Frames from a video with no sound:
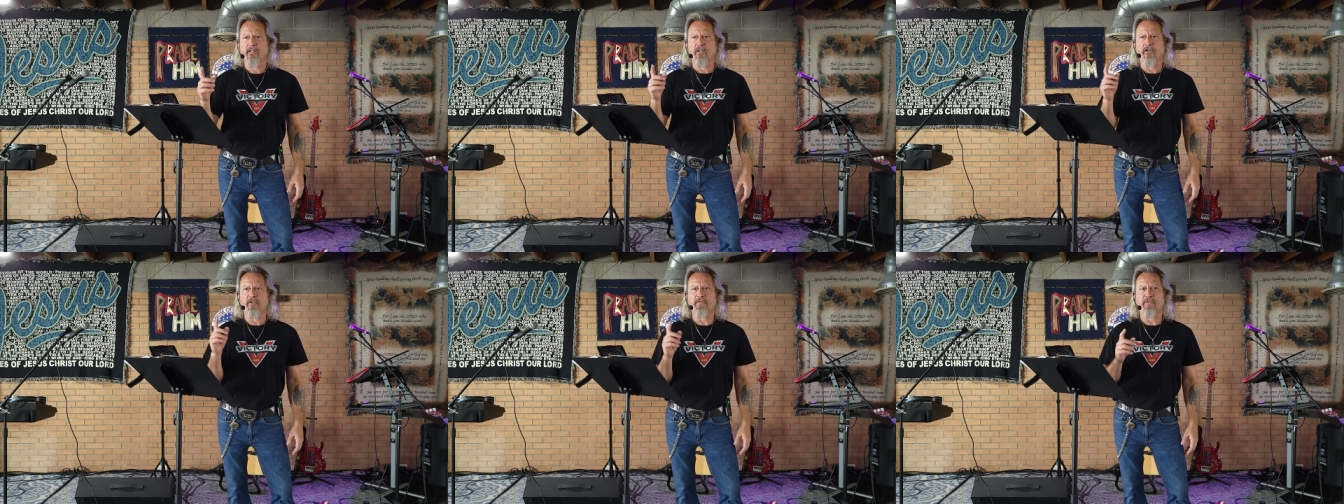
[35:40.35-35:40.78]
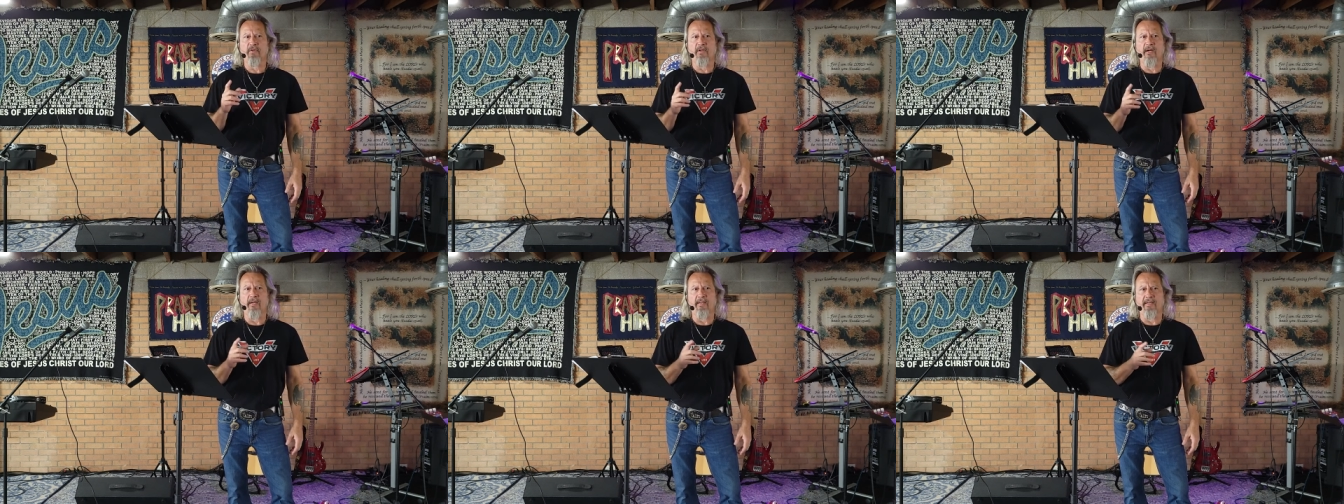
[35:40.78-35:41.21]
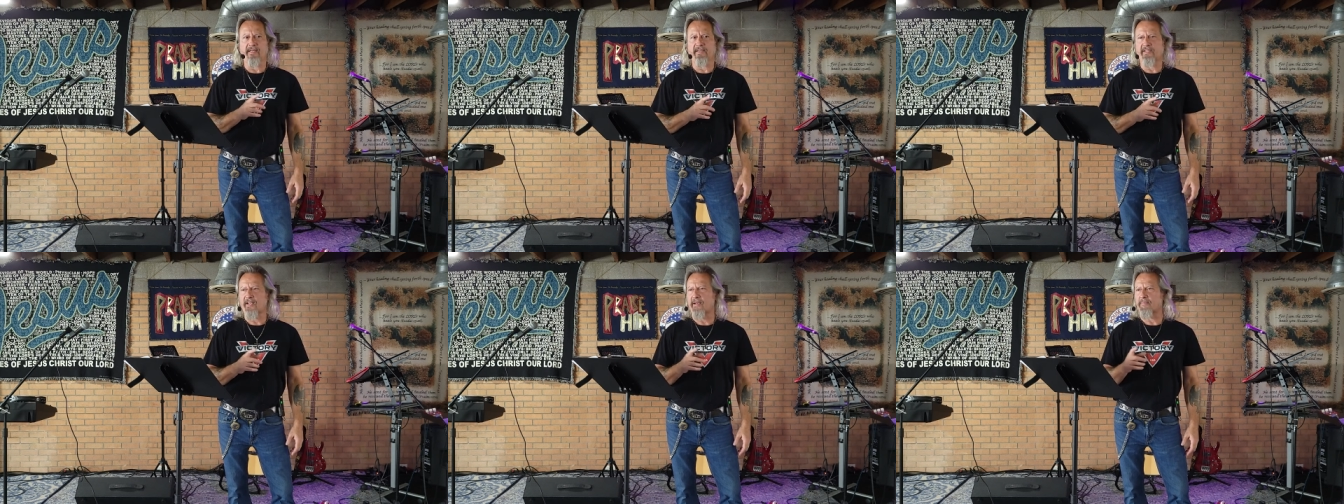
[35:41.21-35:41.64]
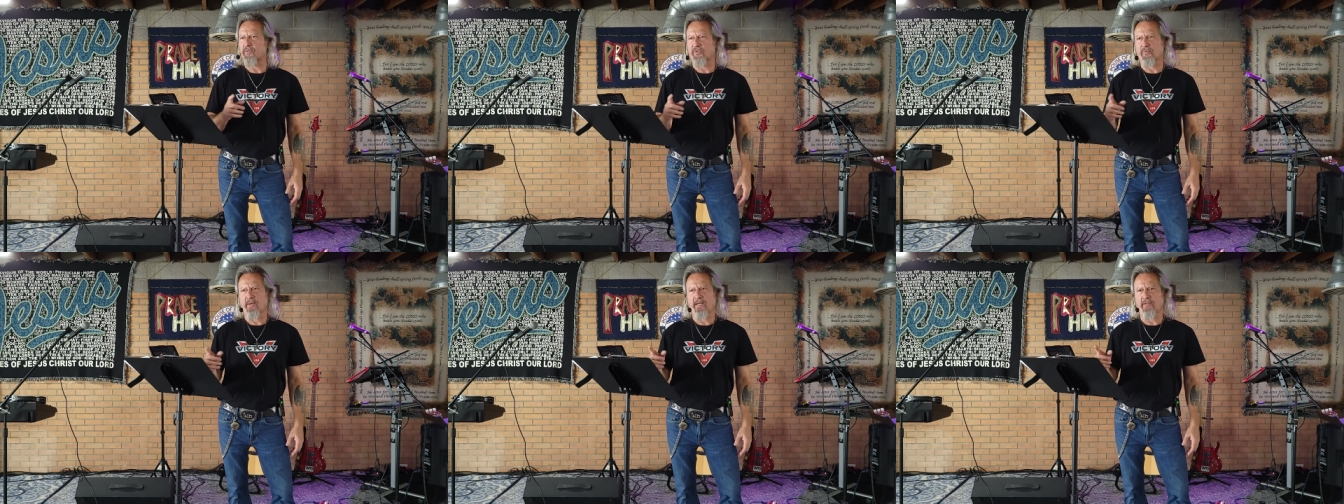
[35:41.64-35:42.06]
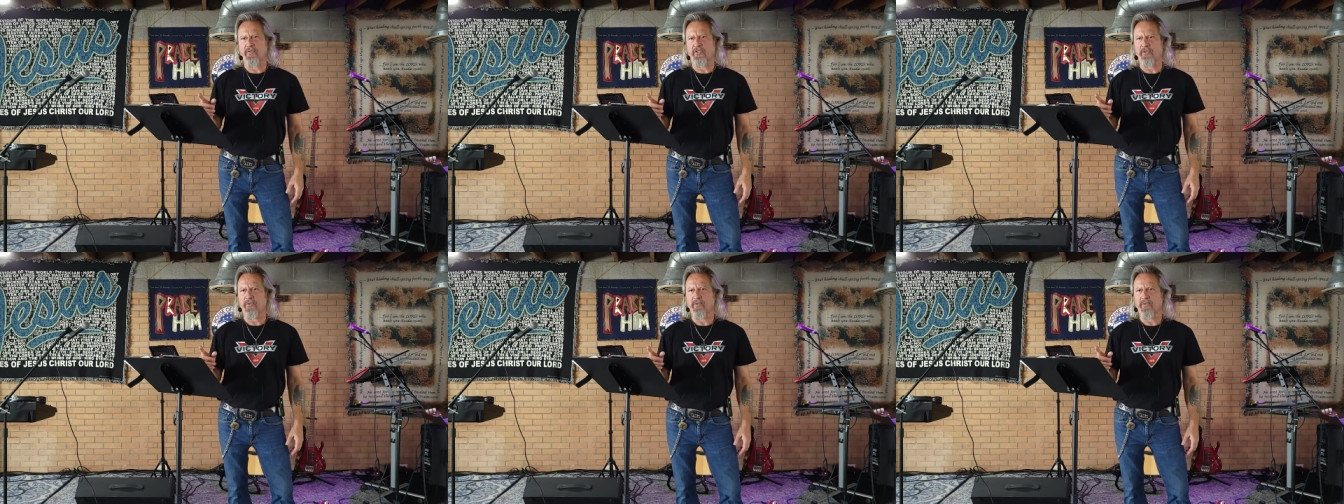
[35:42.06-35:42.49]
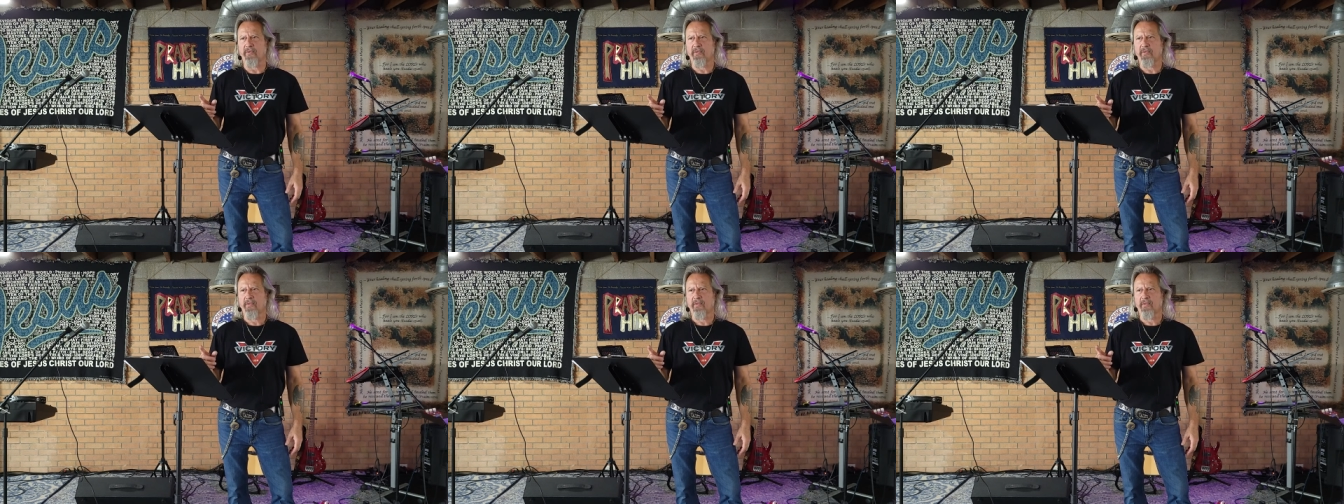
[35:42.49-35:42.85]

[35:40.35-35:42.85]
Look for godly examples around you.